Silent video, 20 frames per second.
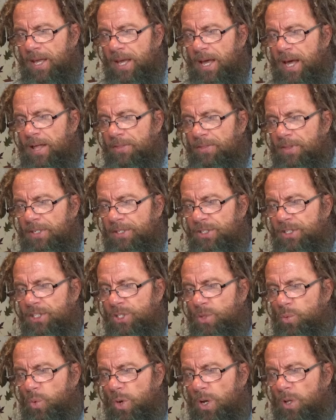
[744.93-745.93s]
And this is
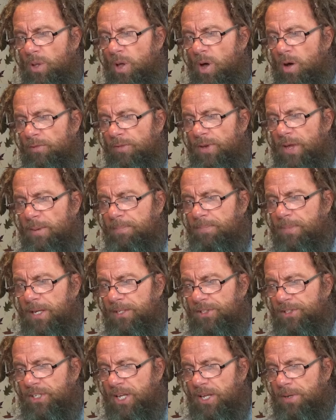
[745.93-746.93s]
the will of him that
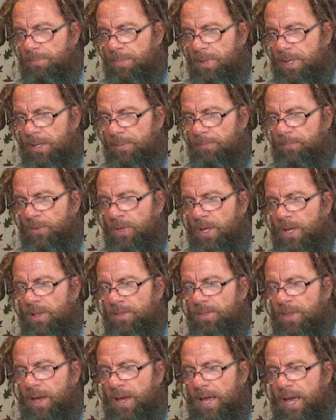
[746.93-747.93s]
sent me,
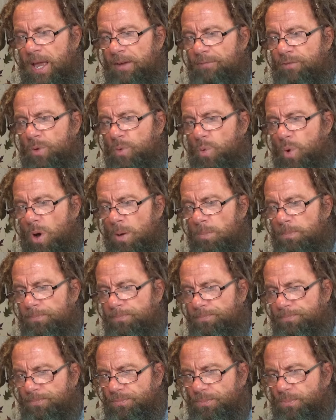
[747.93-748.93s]
that every
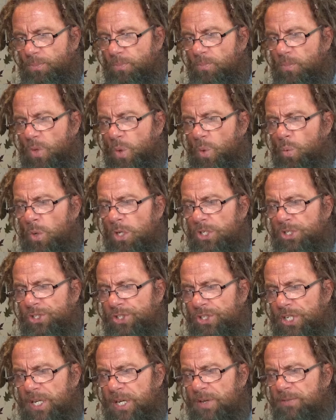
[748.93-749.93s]
one which
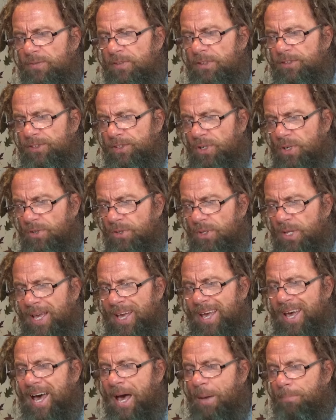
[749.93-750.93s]
seeth the Son
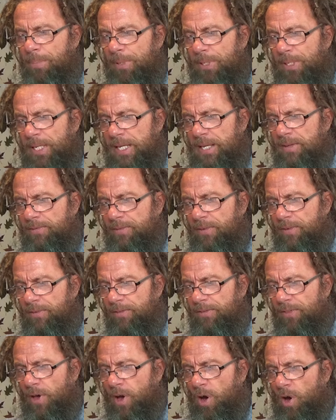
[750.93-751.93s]
and
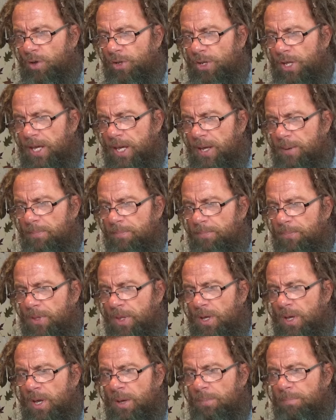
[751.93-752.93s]
believeth on him
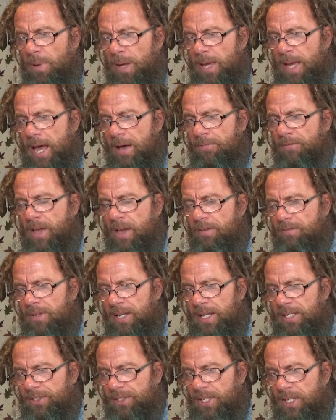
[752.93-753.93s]
may have
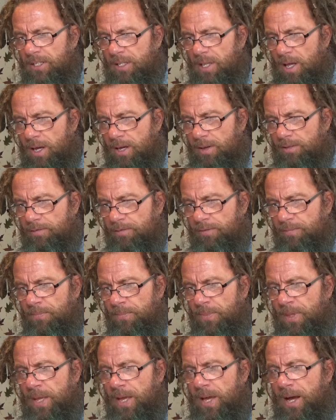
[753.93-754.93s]
everlasting life,
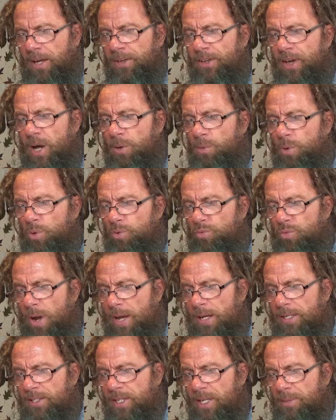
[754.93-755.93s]
and I will
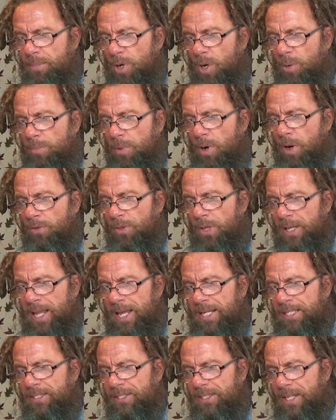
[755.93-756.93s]
raise him up on the
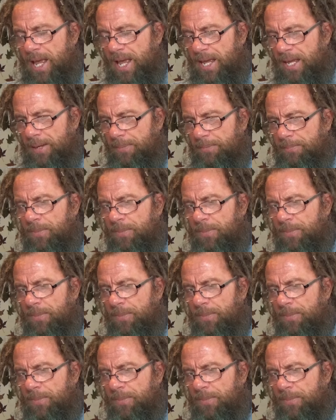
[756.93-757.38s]
last day.